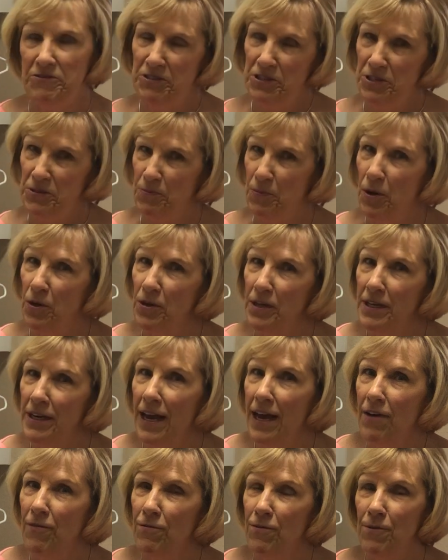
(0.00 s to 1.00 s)
Just pull it
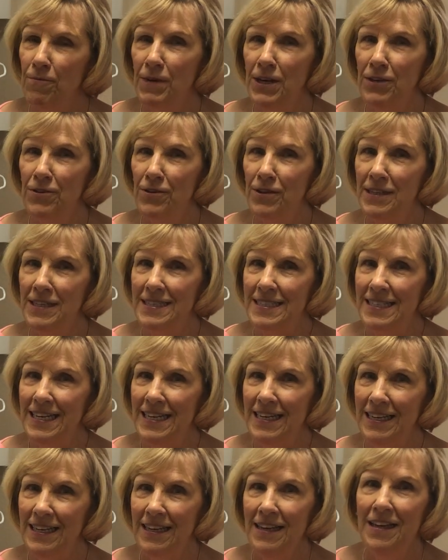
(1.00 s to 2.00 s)
out from under the
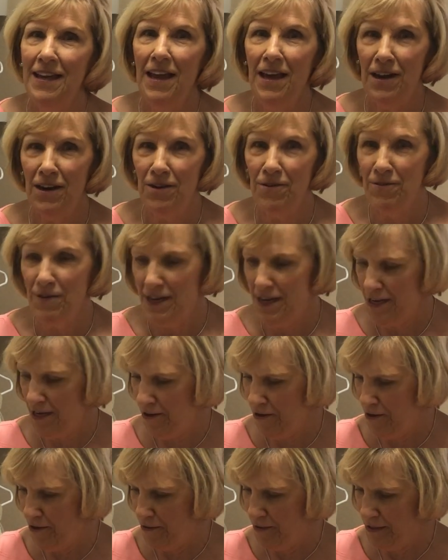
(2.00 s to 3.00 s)
sink and away it
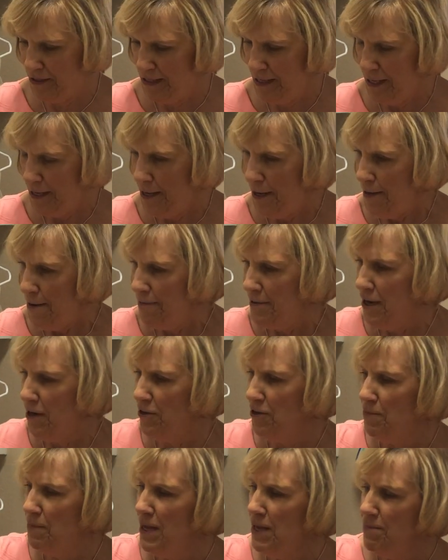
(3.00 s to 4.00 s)
goes. Now
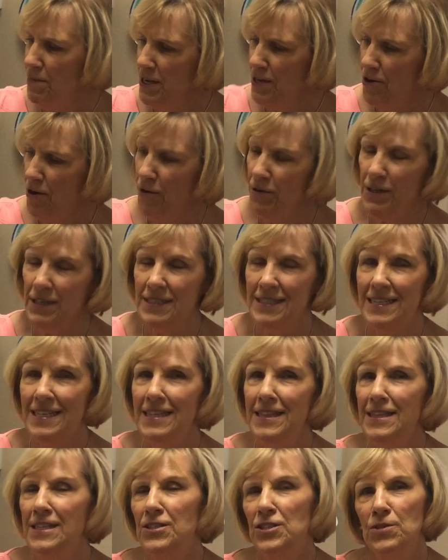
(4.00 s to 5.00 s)
you may be
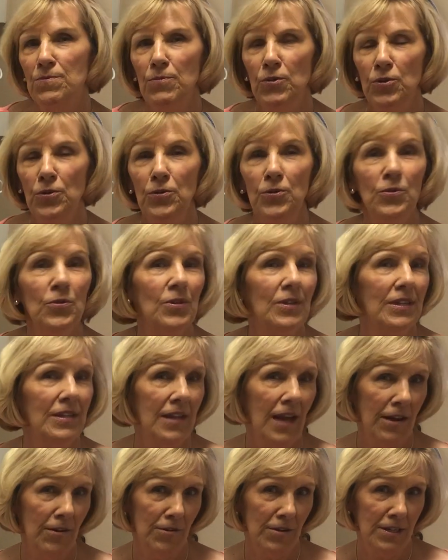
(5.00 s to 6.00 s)
noticing the smooth
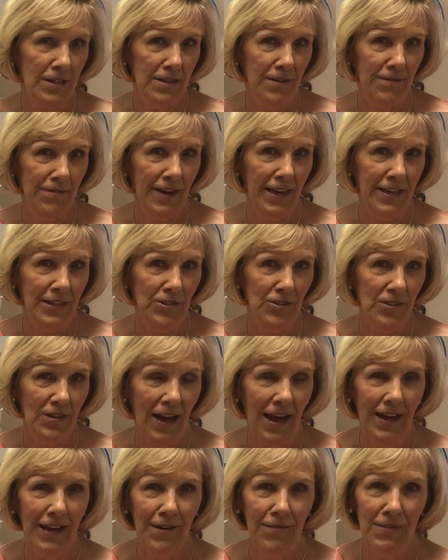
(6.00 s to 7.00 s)
decorative edge.
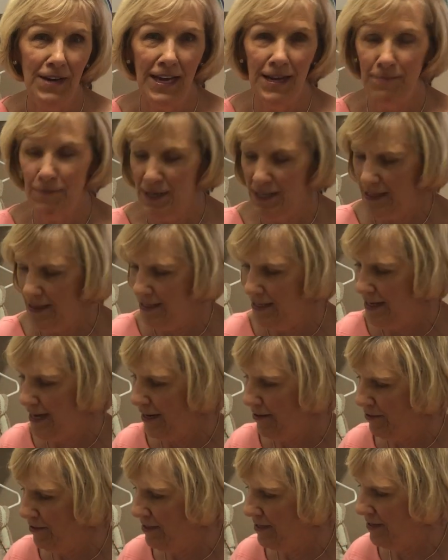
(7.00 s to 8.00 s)
I have named it the
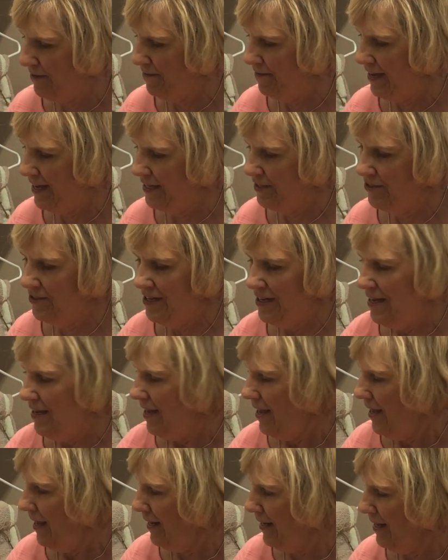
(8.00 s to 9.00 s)
decorative edge,
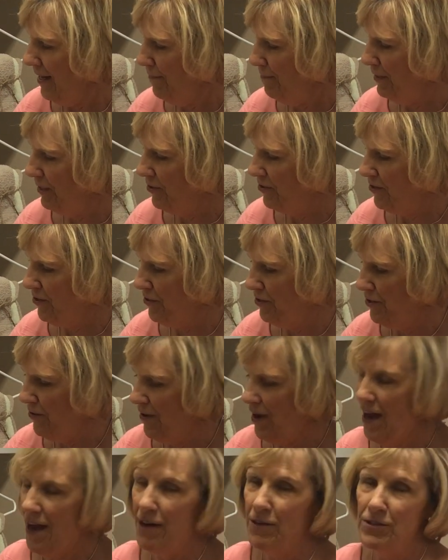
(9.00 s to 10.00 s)
and let me show you
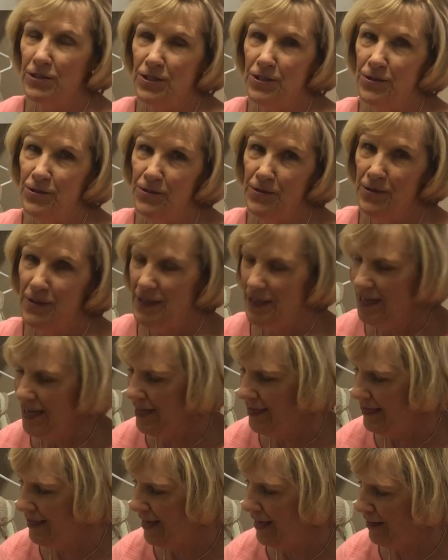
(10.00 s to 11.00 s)
how to
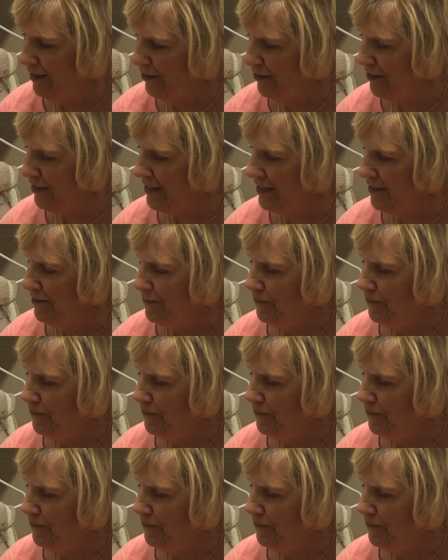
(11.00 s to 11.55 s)
get that look.